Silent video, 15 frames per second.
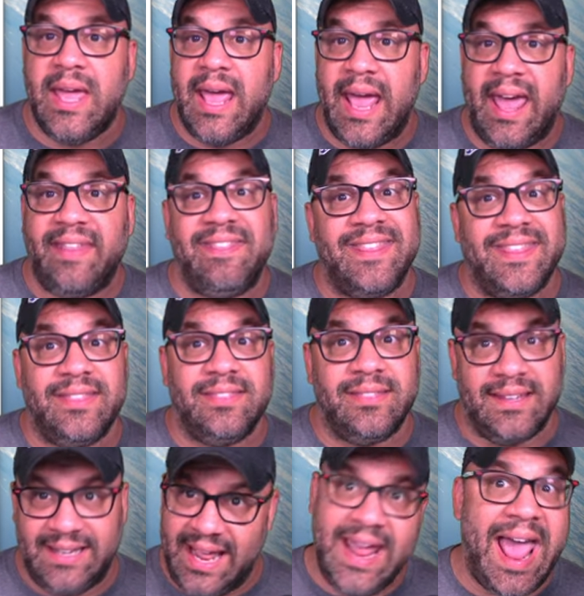And
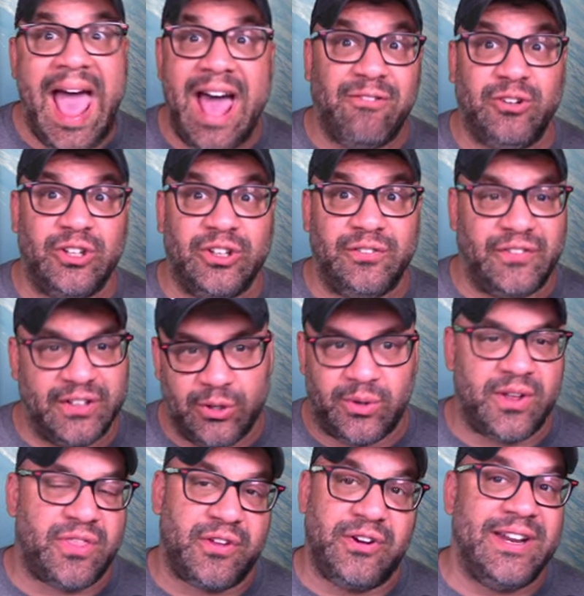the day after
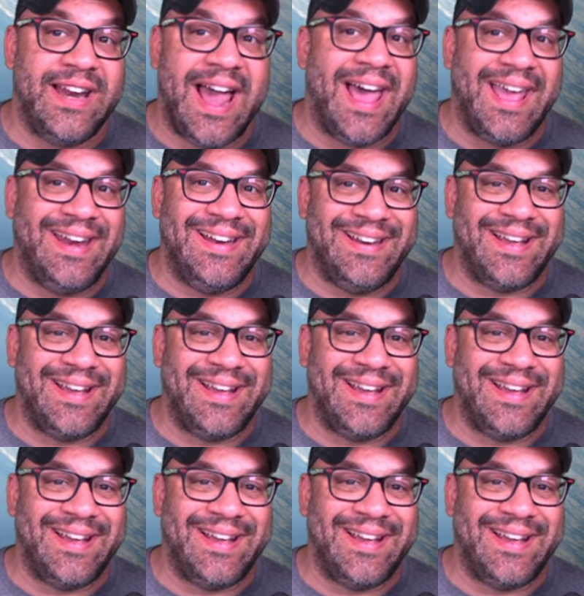Fedora 39